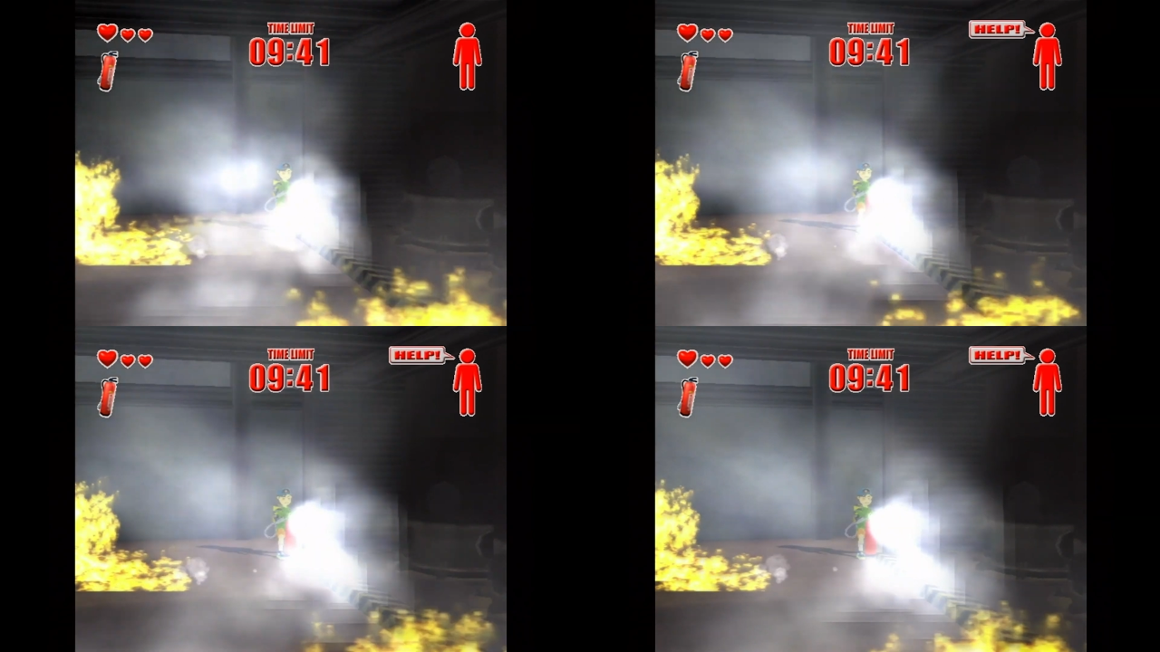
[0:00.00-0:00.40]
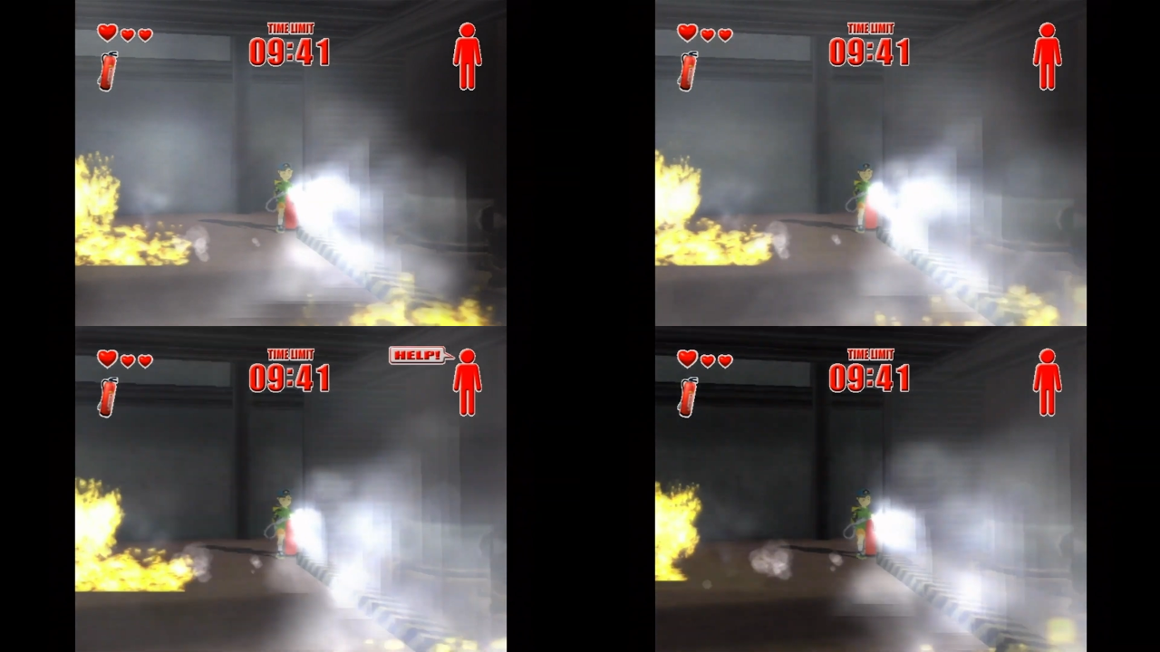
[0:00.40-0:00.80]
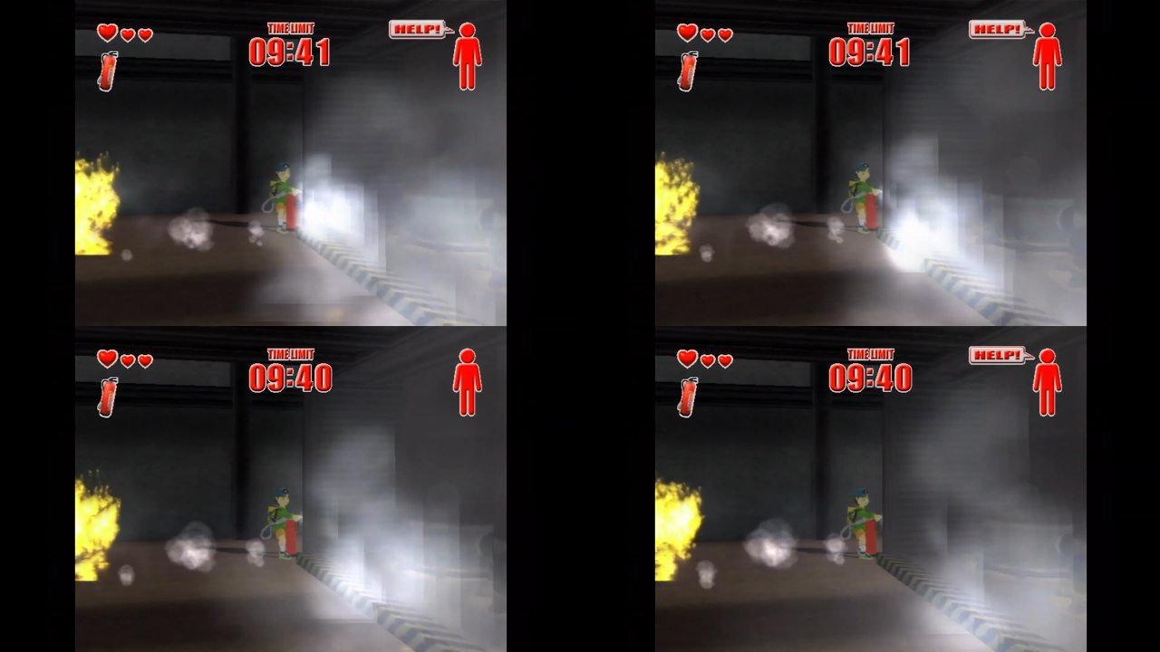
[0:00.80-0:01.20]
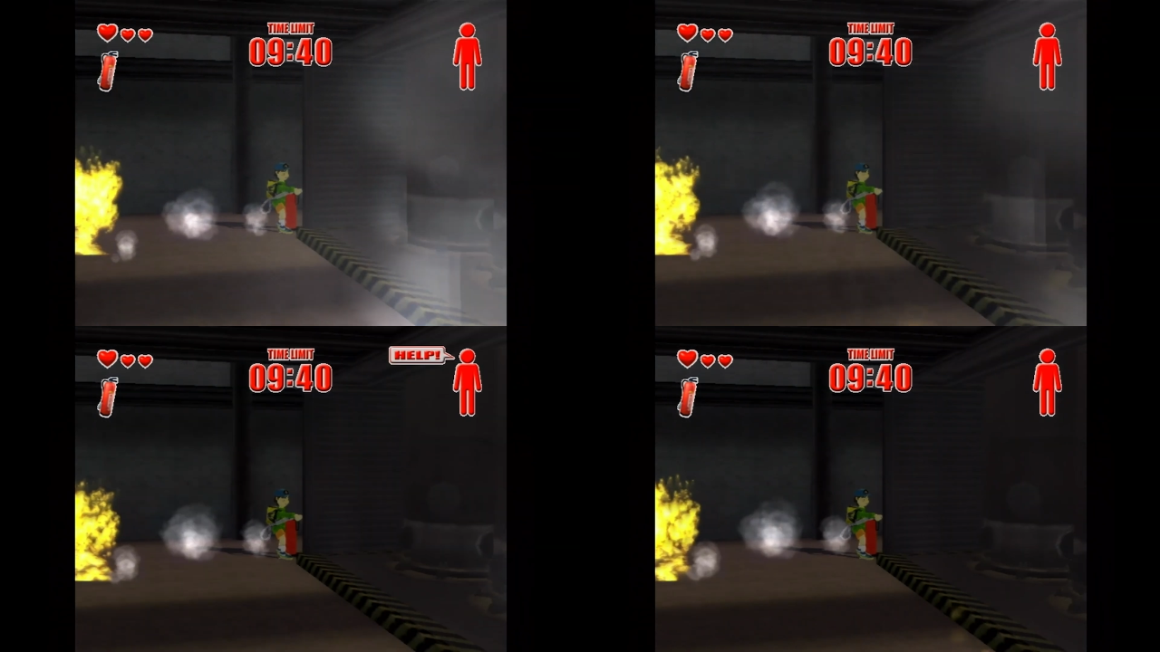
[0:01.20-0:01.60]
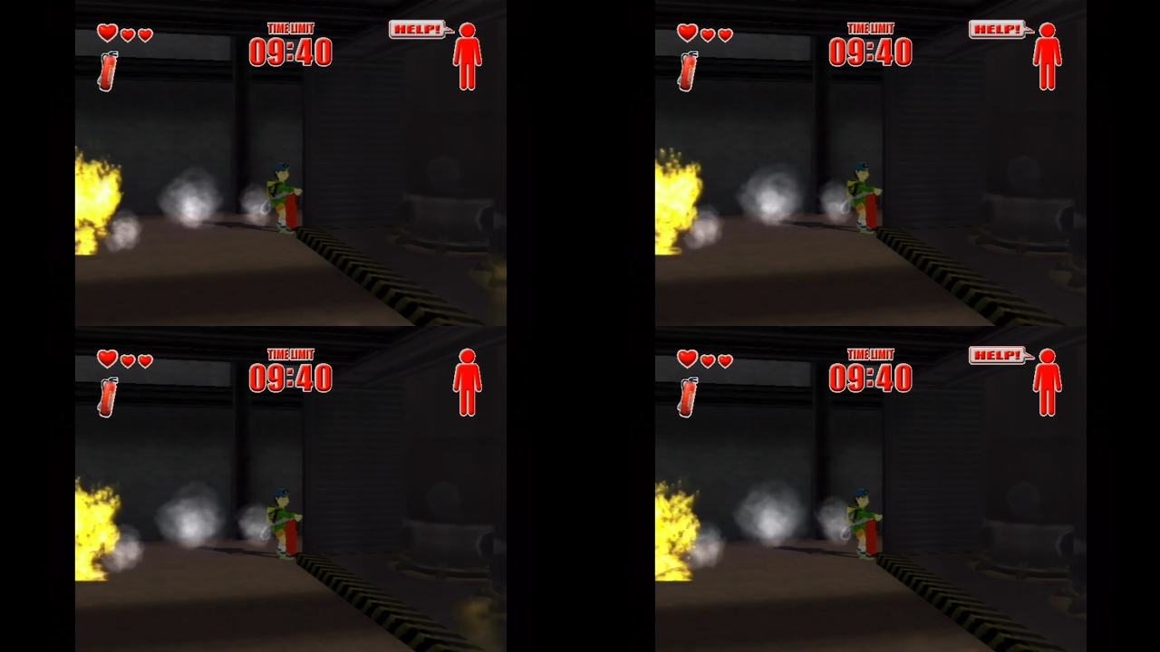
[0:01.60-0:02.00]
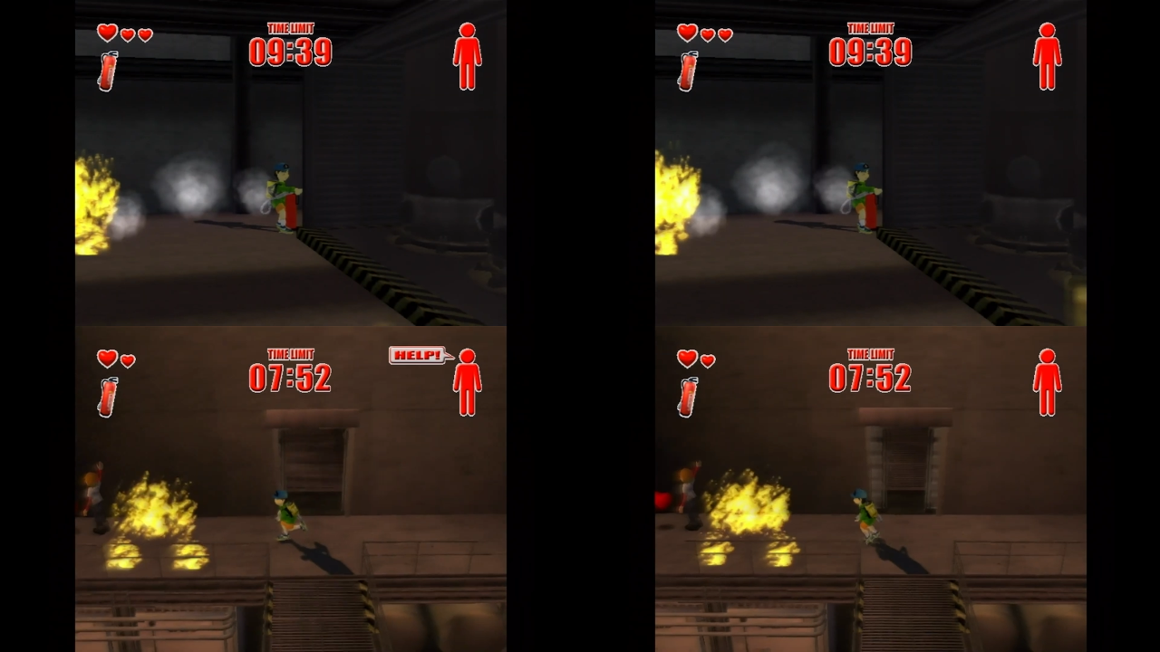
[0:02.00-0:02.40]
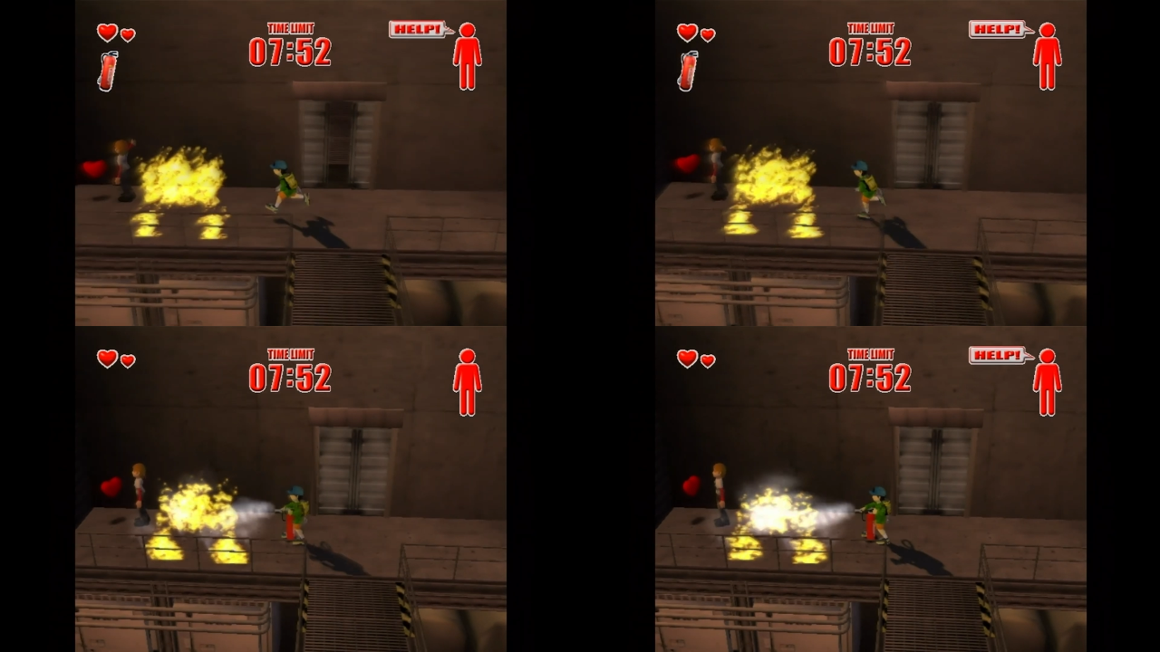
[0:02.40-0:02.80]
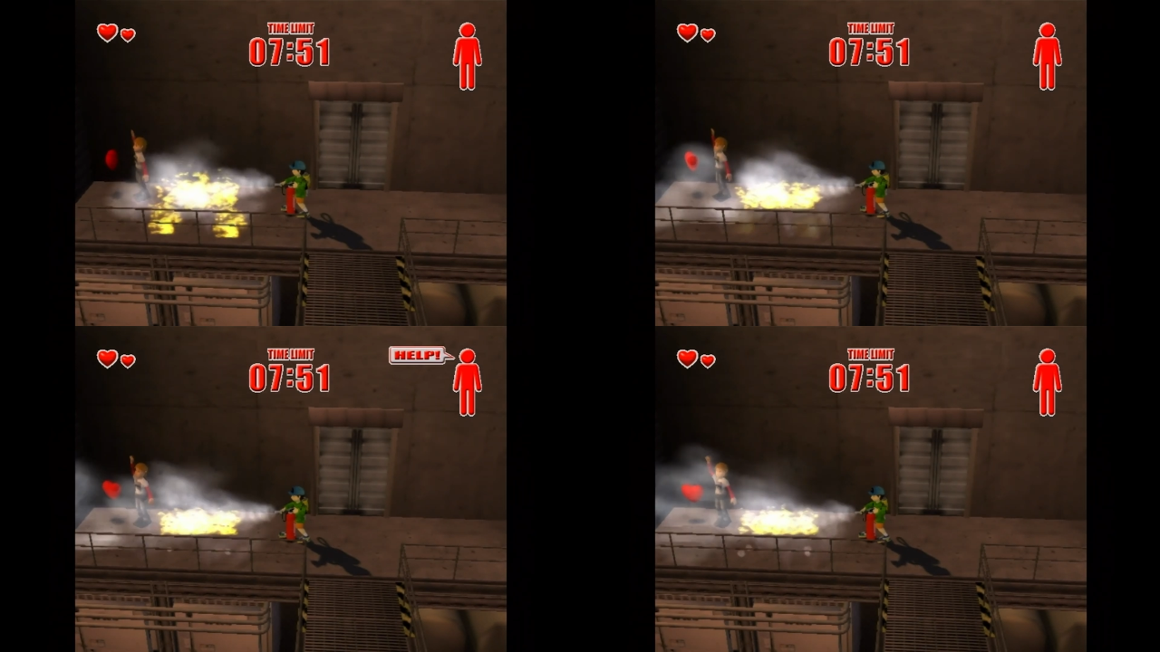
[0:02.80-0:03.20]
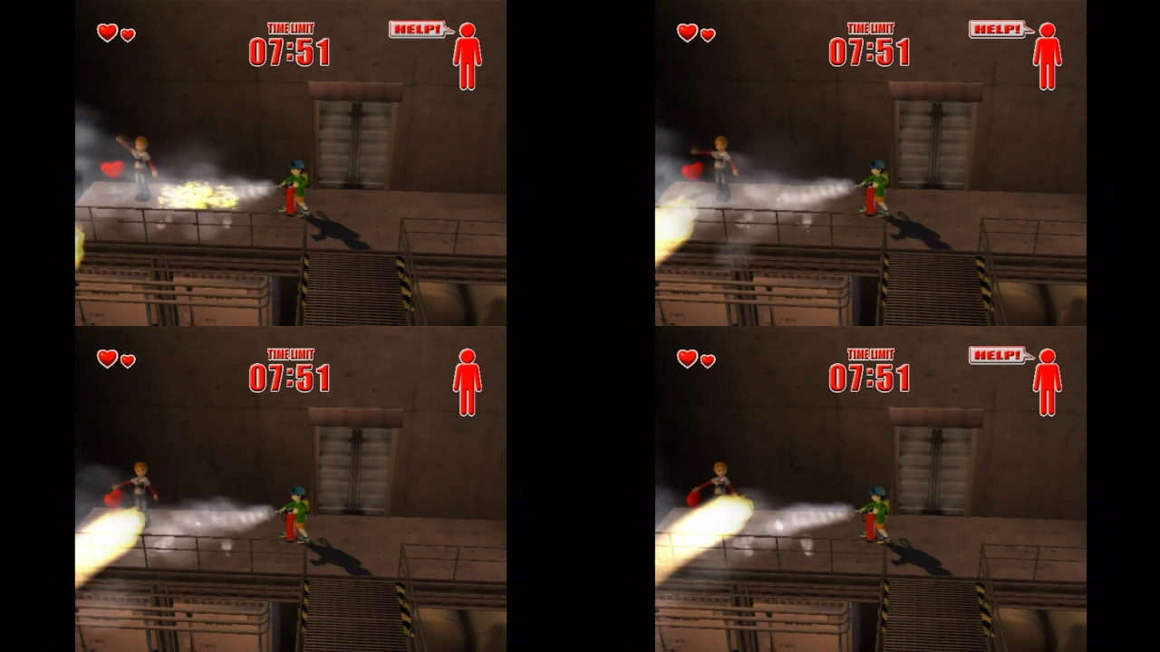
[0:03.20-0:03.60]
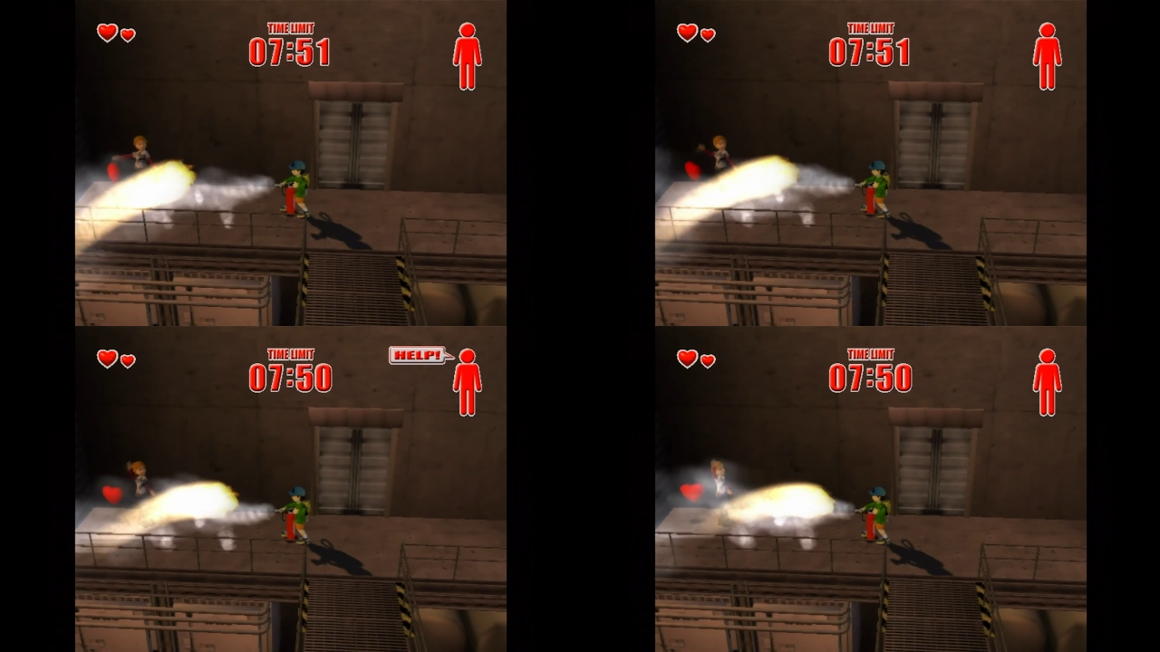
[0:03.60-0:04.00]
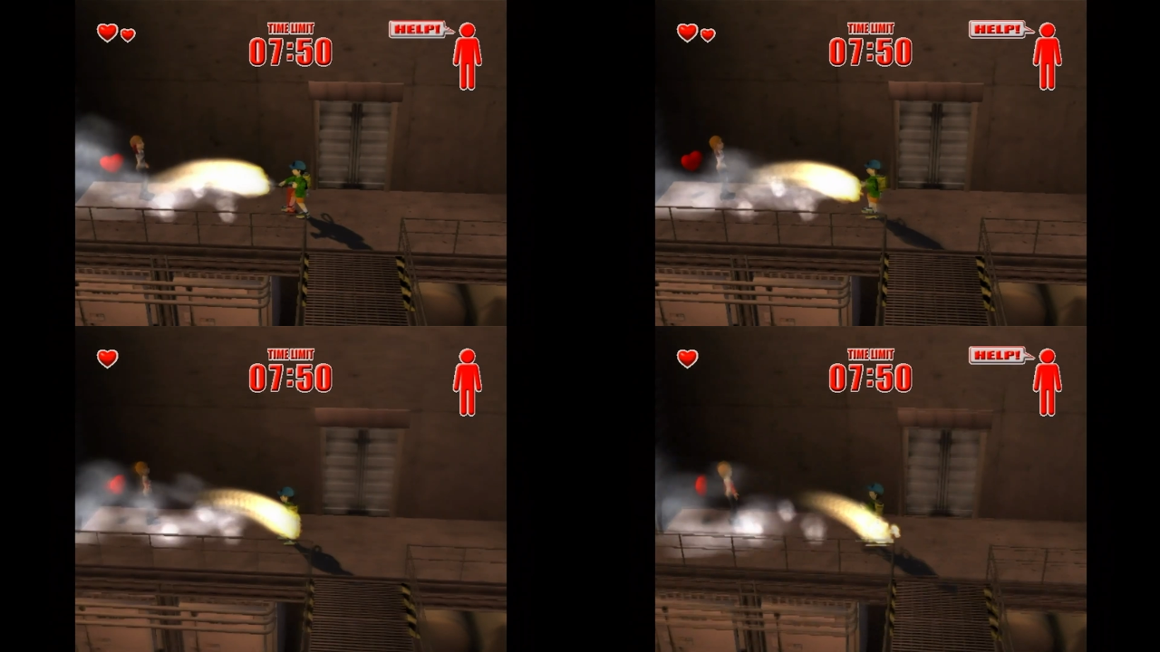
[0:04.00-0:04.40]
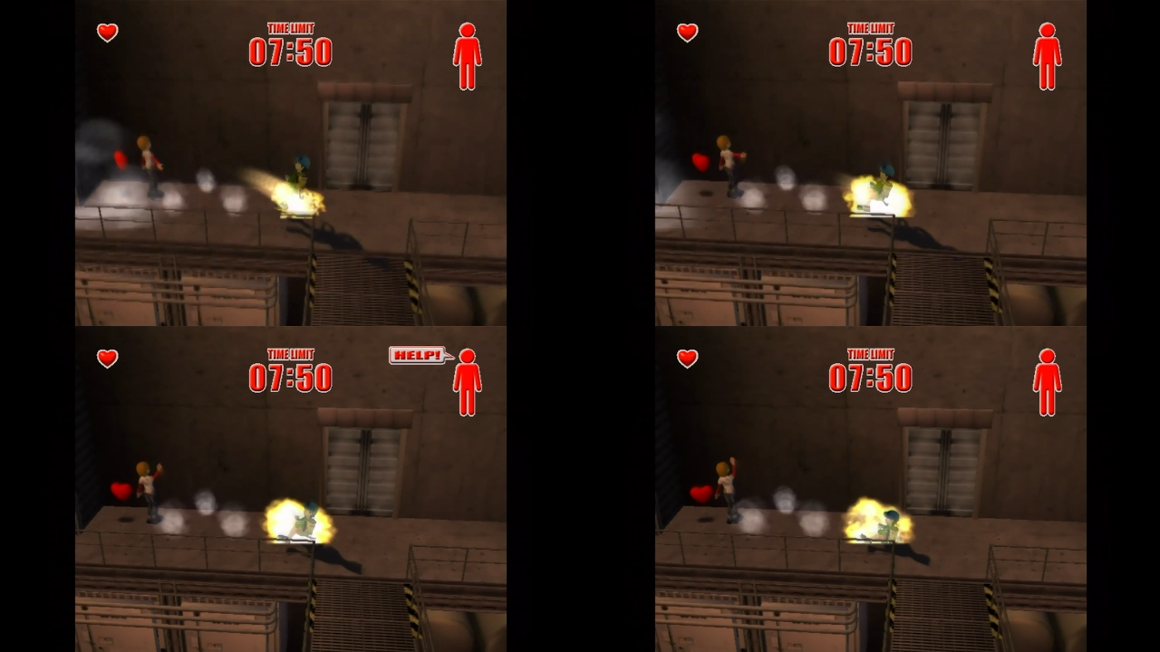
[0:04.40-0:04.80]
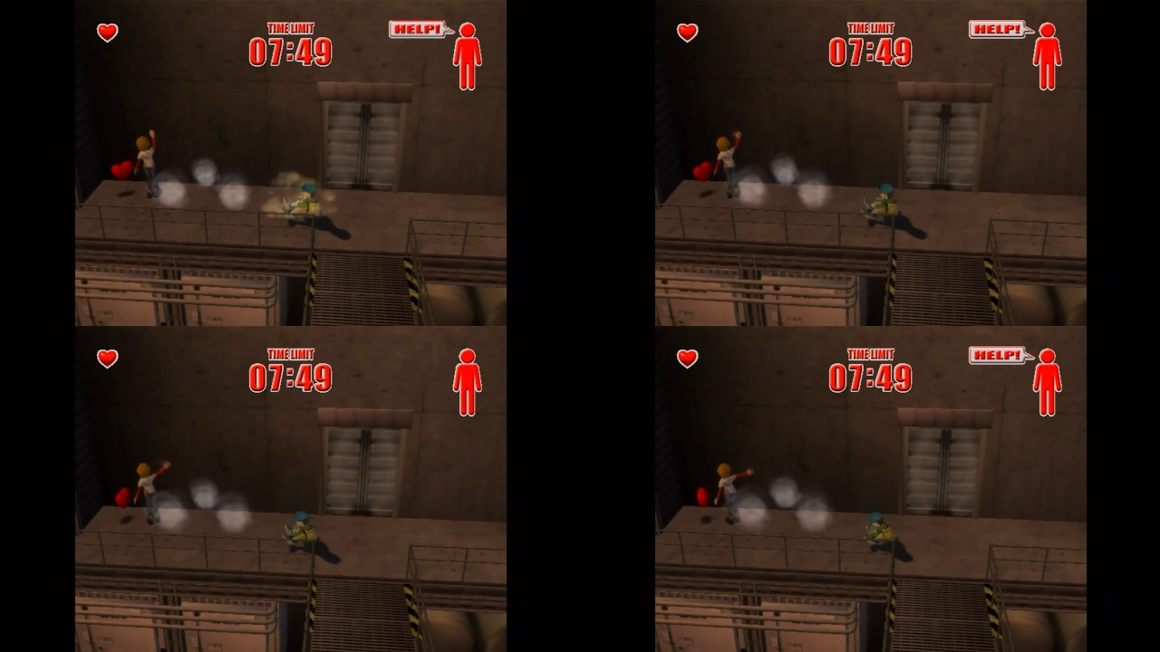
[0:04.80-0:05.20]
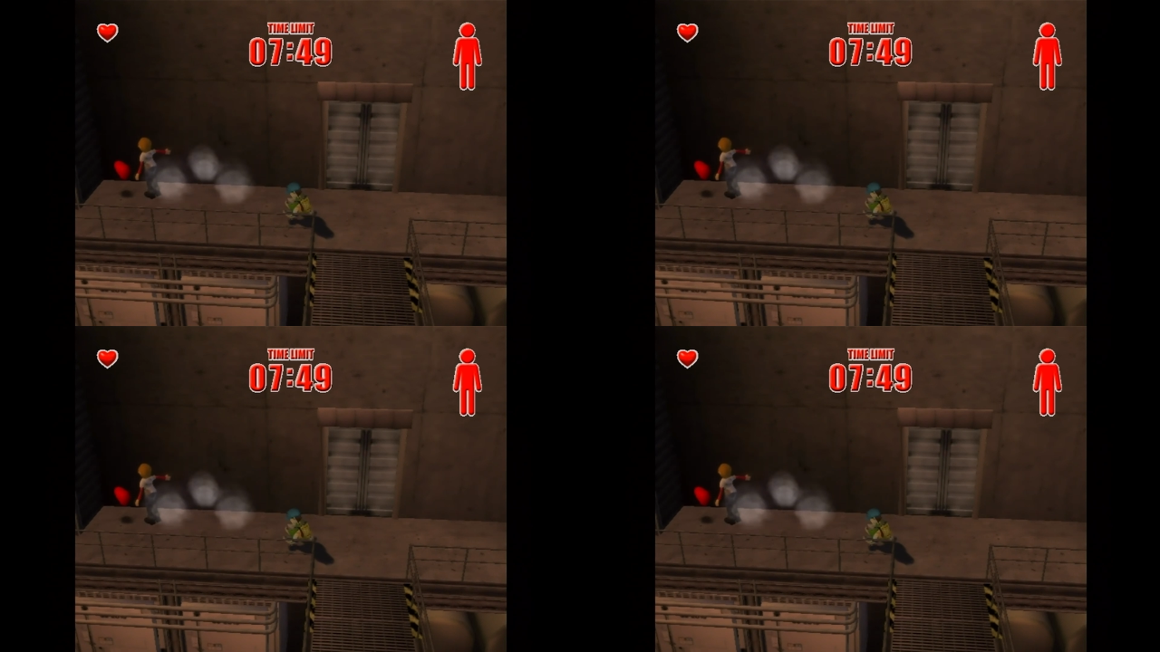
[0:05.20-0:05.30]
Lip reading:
No face is visible, so there are no lips to read.